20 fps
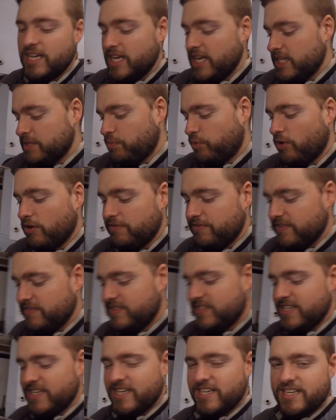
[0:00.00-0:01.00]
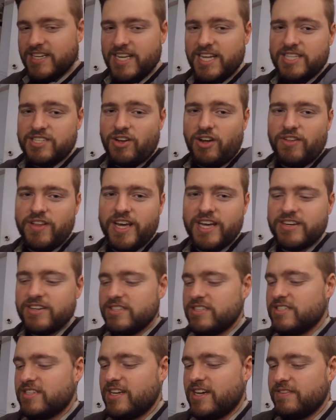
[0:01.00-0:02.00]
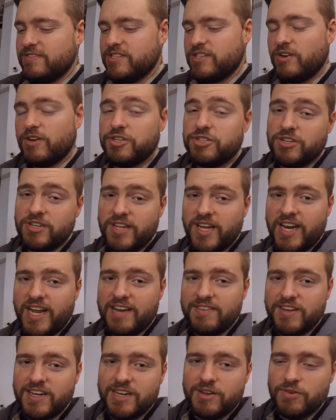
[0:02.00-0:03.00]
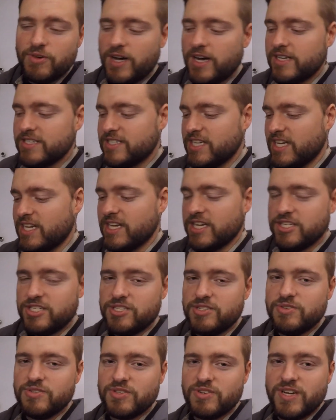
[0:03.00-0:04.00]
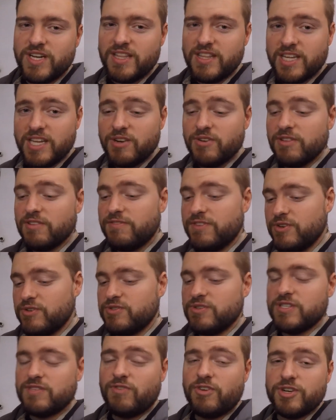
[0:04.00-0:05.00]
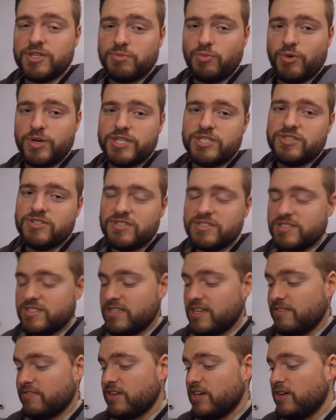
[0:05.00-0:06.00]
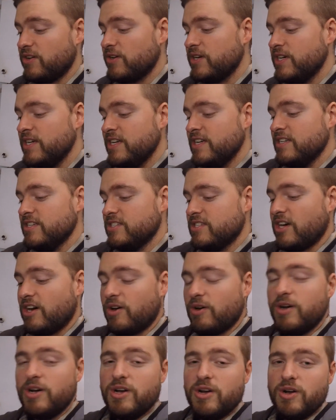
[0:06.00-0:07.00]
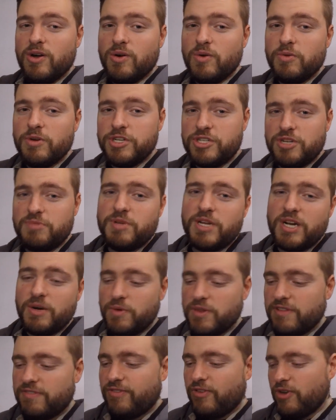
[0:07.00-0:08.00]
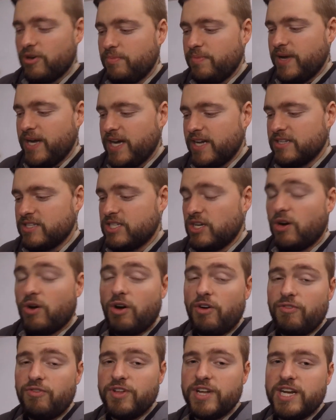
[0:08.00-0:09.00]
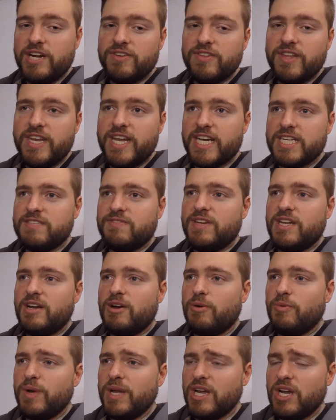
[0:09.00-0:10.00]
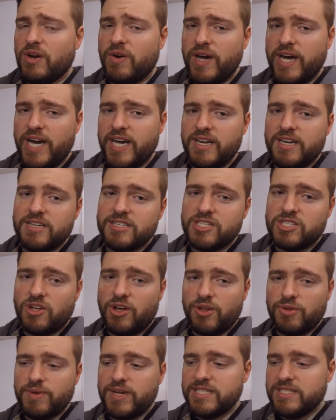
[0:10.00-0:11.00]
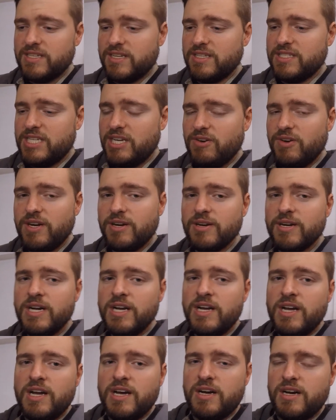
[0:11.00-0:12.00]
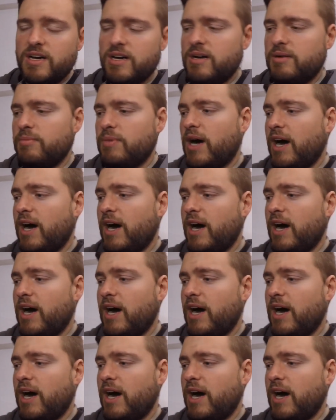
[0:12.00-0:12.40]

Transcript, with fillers: It's POR 15. It's all that good stuff. So it should not have any rust, any issues, or anything here in the future as far as moistures and stuff go. So we should be good with the floor pan. So hopefully here in the next video, we can go ahead and install the rest of the interior. Um,